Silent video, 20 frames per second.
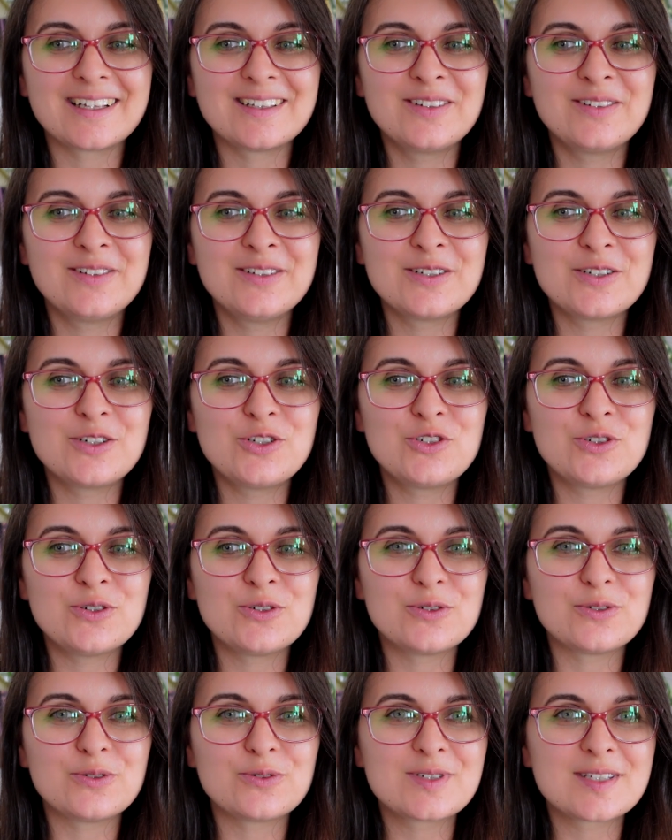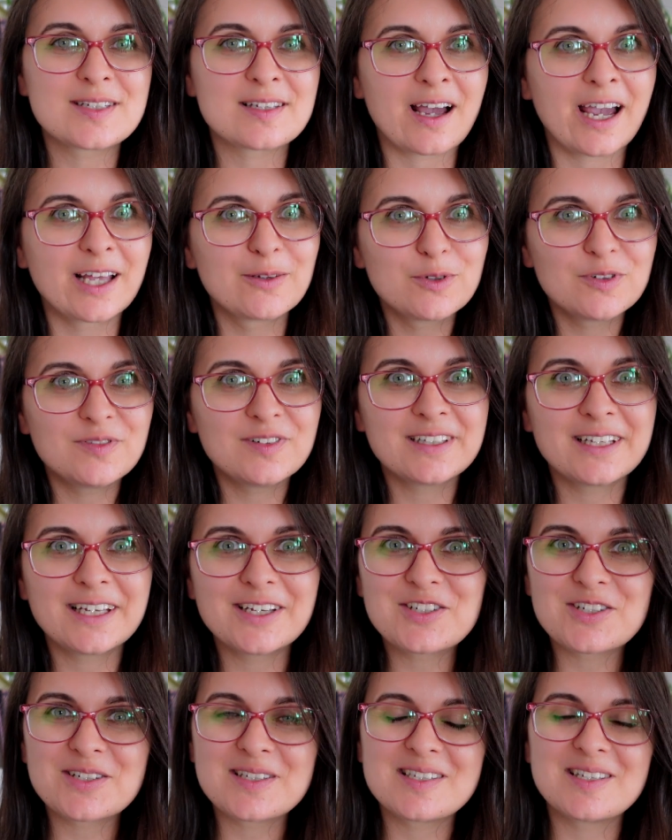Did you sign with an
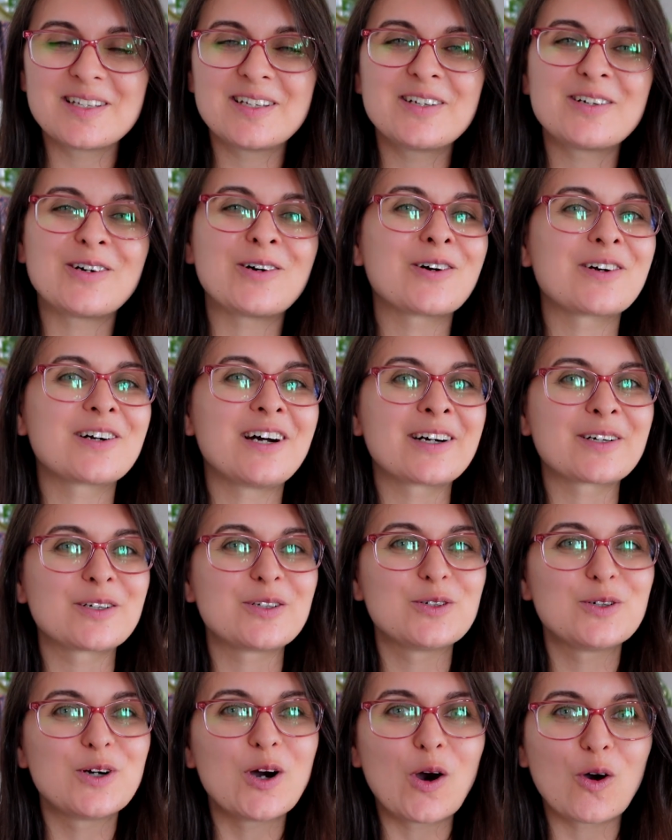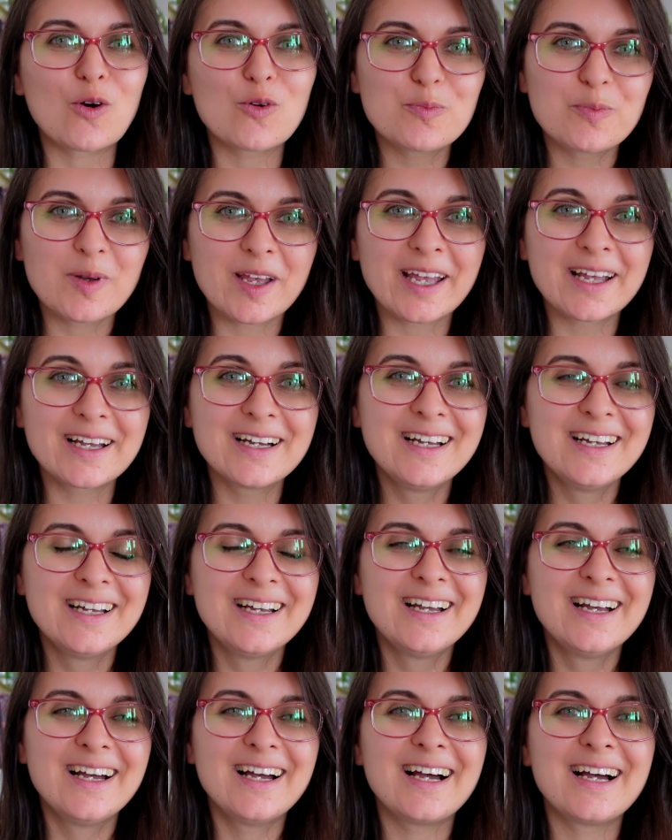agency, or are you hoping
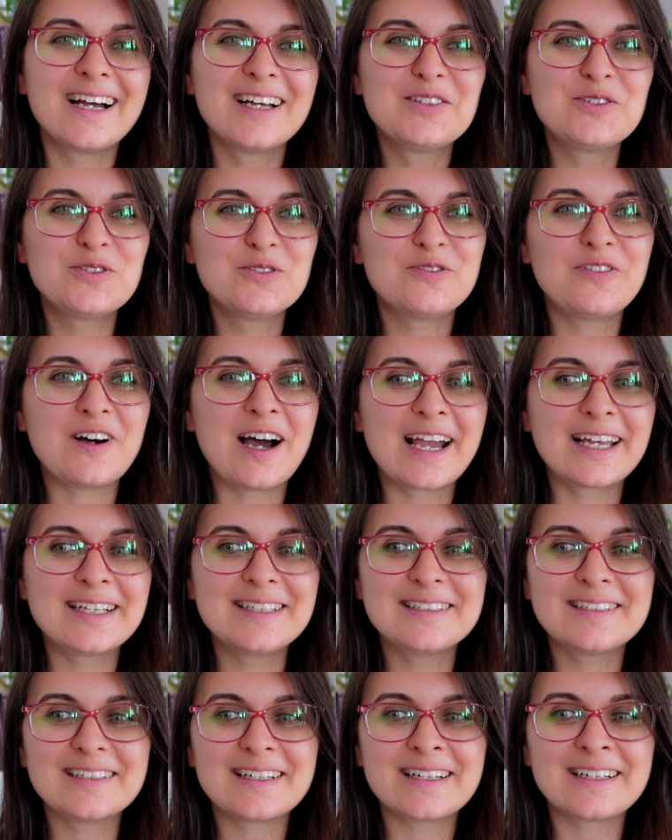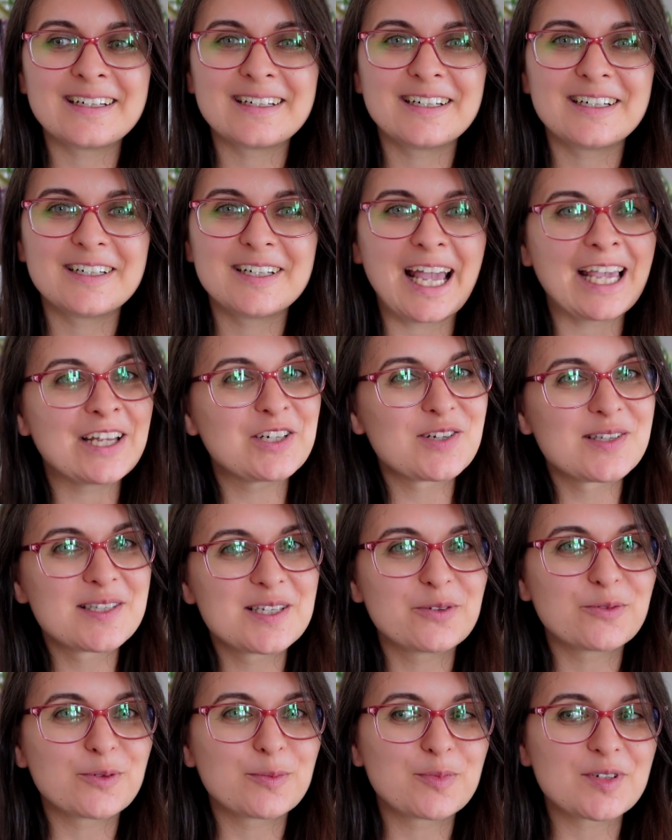to find
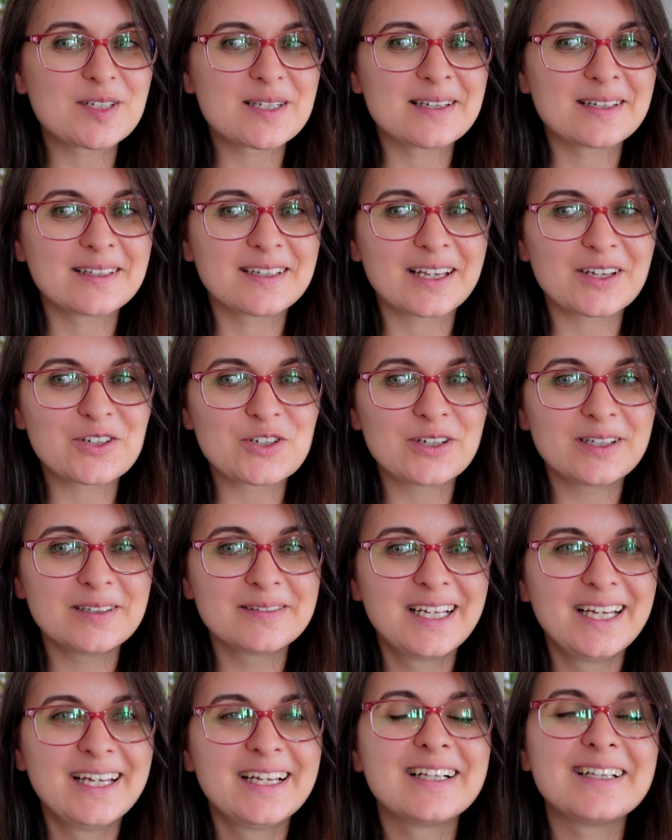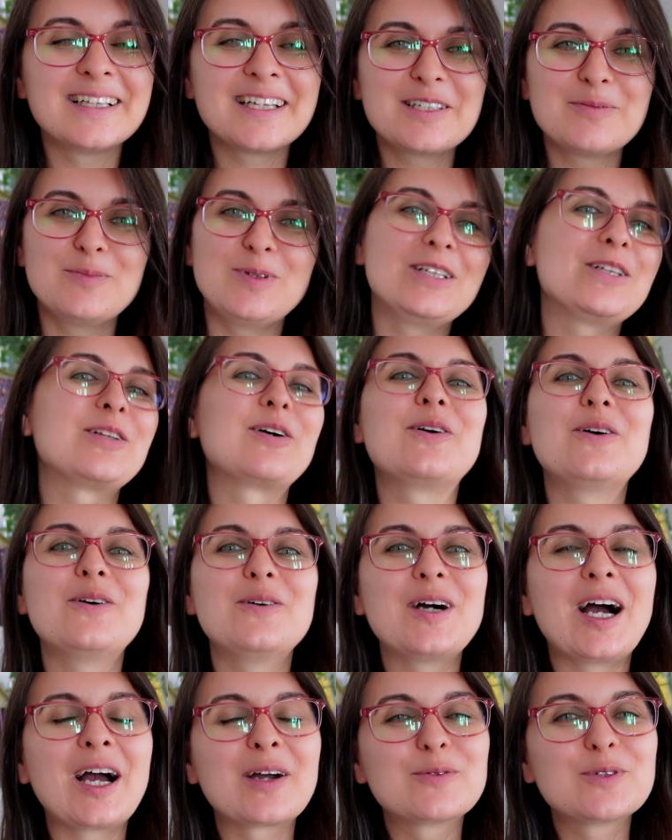agency representation? Let me
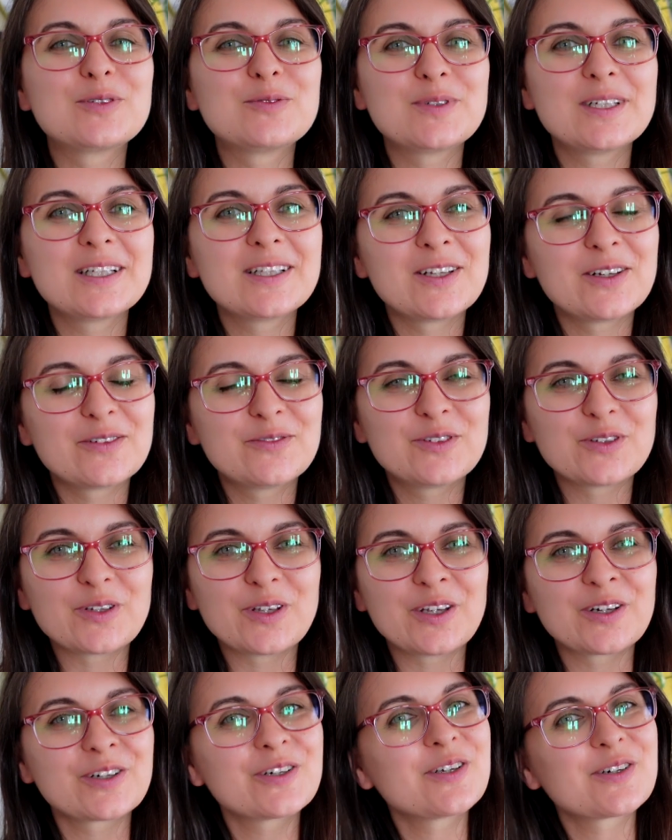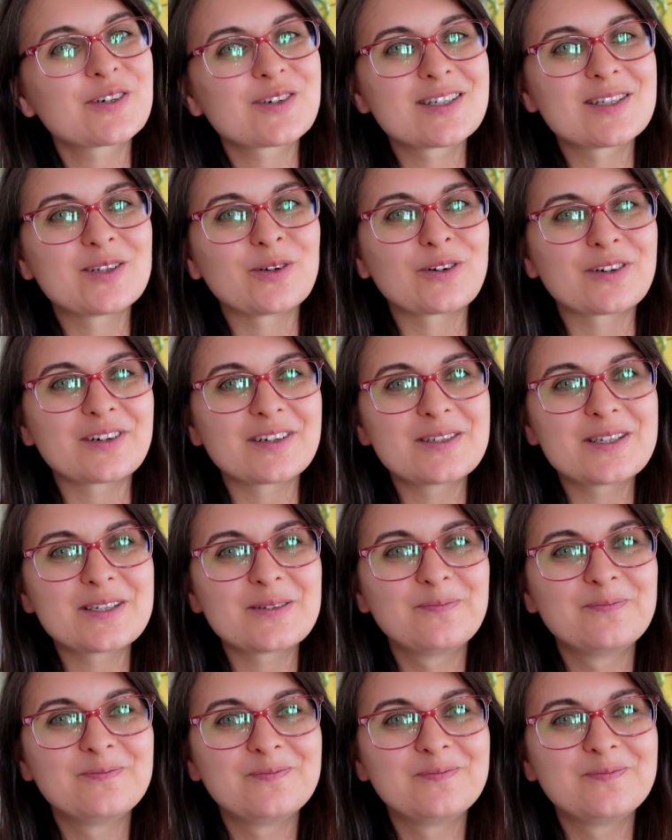know. I would really love to hear your stories.